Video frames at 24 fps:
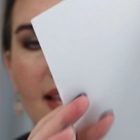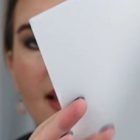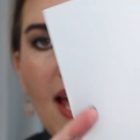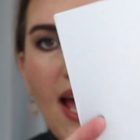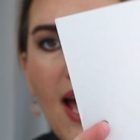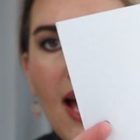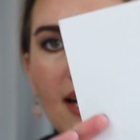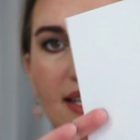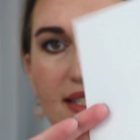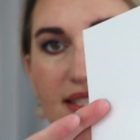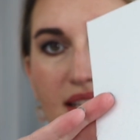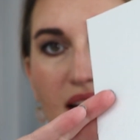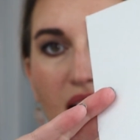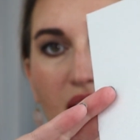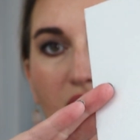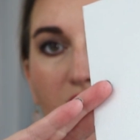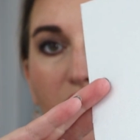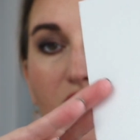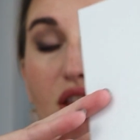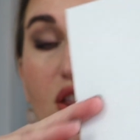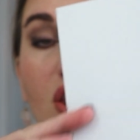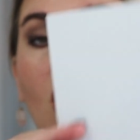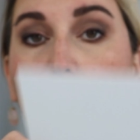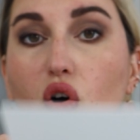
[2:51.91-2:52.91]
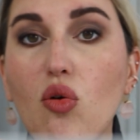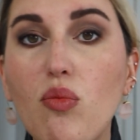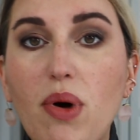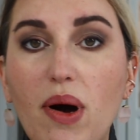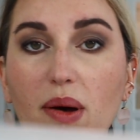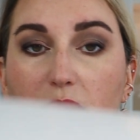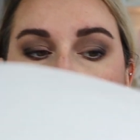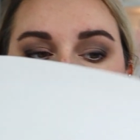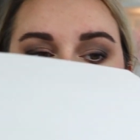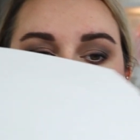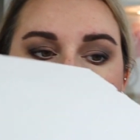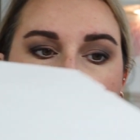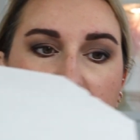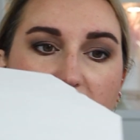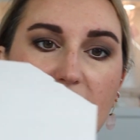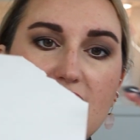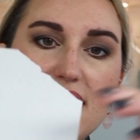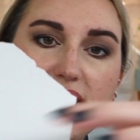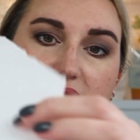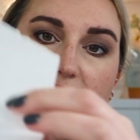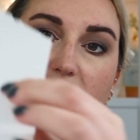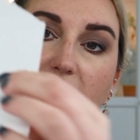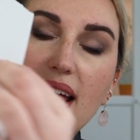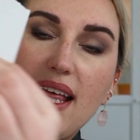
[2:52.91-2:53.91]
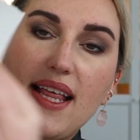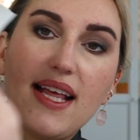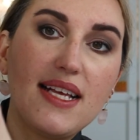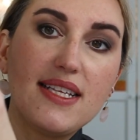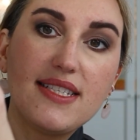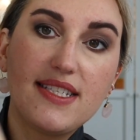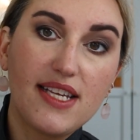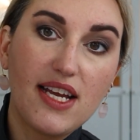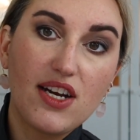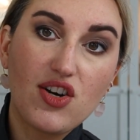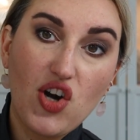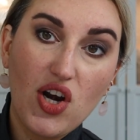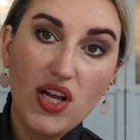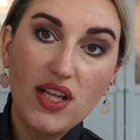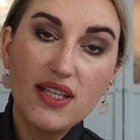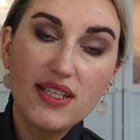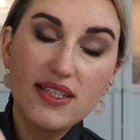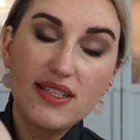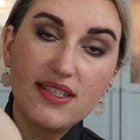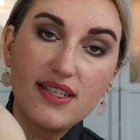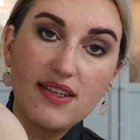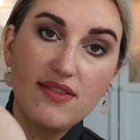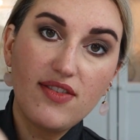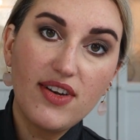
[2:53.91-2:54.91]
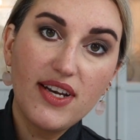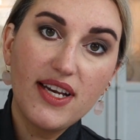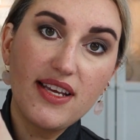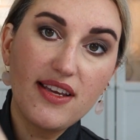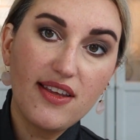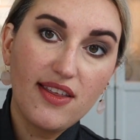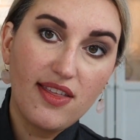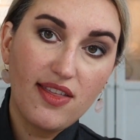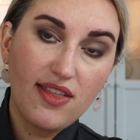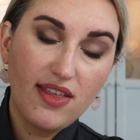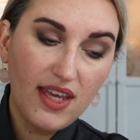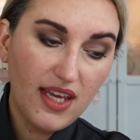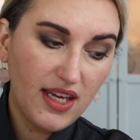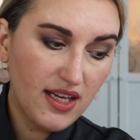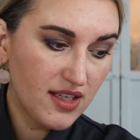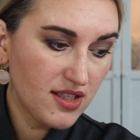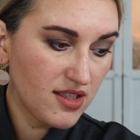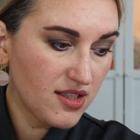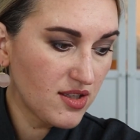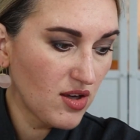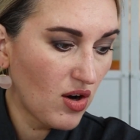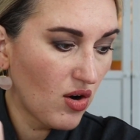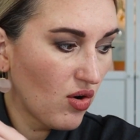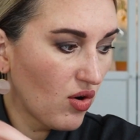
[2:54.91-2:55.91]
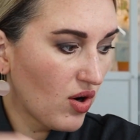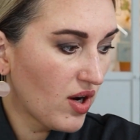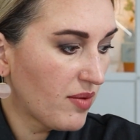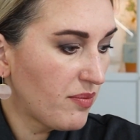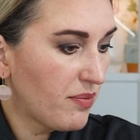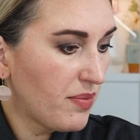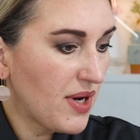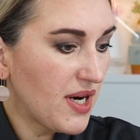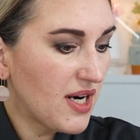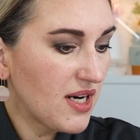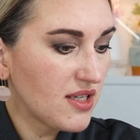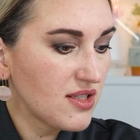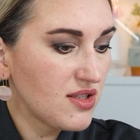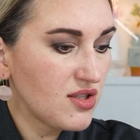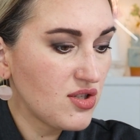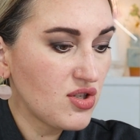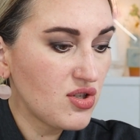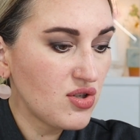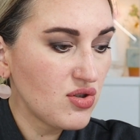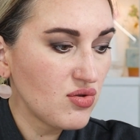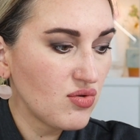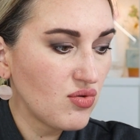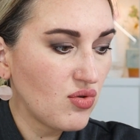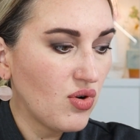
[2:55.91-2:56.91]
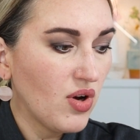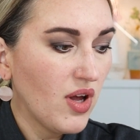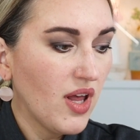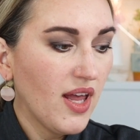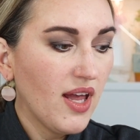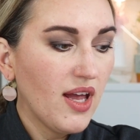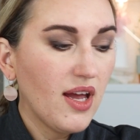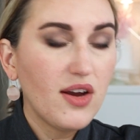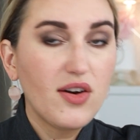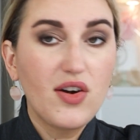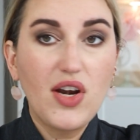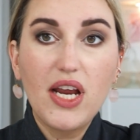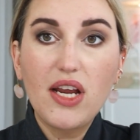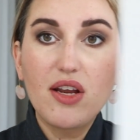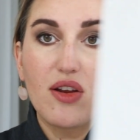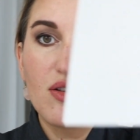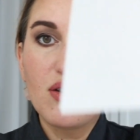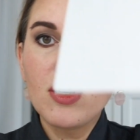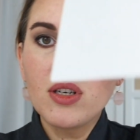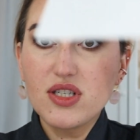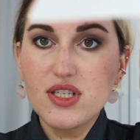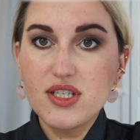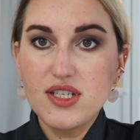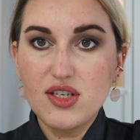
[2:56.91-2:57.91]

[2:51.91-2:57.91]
It has no bumpy sides and it's relatively thick. So compared to regular